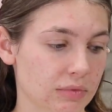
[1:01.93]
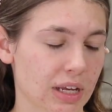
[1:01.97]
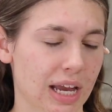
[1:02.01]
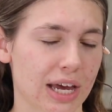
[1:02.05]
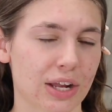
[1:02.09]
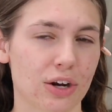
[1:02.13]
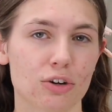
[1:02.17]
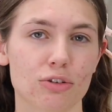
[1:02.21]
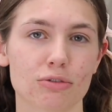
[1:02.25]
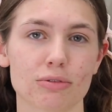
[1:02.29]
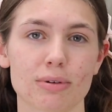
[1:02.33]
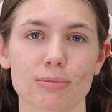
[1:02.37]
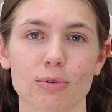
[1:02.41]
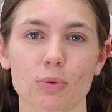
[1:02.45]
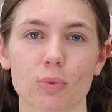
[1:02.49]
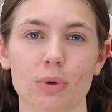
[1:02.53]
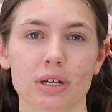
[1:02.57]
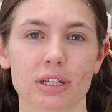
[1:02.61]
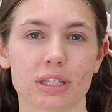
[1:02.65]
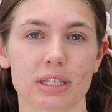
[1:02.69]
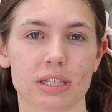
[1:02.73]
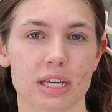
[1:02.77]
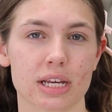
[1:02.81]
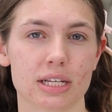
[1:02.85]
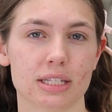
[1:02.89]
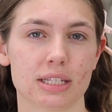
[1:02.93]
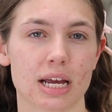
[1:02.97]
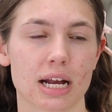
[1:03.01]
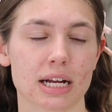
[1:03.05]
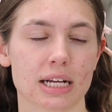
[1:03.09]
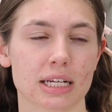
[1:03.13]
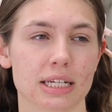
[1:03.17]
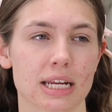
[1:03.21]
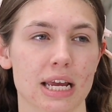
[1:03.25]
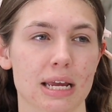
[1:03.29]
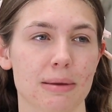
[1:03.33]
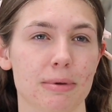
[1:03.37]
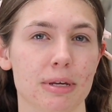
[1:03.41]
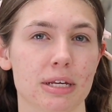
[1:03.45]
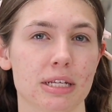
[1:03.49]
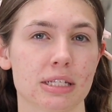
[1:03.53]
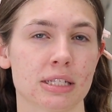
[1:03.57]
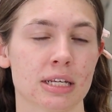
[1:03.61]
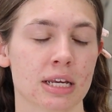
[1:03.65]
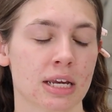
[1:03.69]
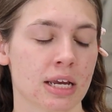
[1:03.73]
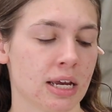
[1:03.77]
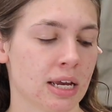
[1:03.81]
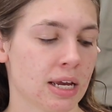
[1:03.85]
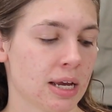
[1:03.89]
I don't remember what the exact name is,
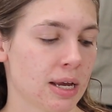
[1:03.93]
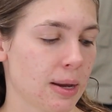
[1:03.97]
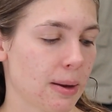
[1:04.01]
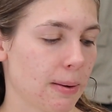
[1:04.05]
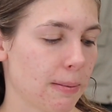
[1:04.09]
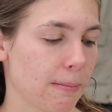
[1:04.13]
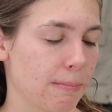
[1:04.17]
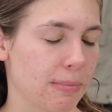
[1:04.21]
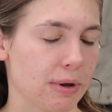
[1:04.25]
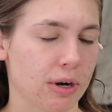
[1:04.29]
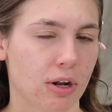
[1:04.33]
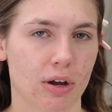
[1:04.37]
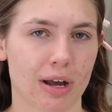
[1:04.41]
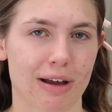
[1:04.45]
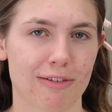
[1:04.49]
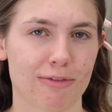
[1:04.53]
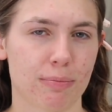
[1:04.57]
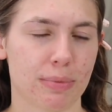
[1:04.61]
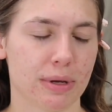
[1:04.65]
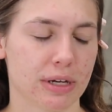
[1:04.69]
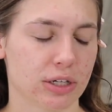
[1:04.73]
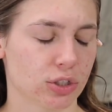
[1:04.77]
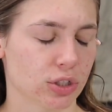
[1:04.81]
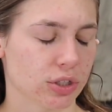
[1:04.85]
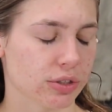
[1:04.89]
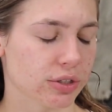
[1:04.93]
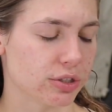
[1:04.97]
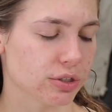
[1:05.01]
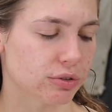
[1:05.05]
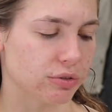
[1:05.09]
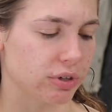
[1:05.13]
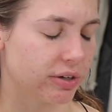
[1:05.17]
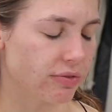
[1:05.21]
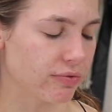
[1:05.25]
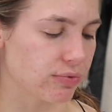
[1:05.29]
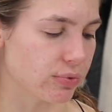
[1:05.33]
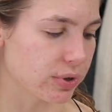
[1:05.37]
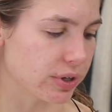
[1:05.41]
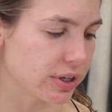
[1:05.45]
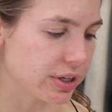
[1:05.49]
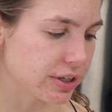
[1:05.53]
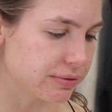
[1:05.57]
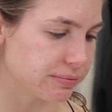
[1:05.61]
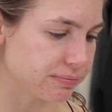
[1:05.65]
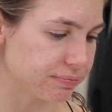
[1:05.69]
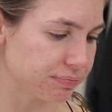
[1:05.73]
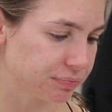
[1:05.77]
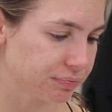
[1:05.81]
but I'll have a picture on the screen for you.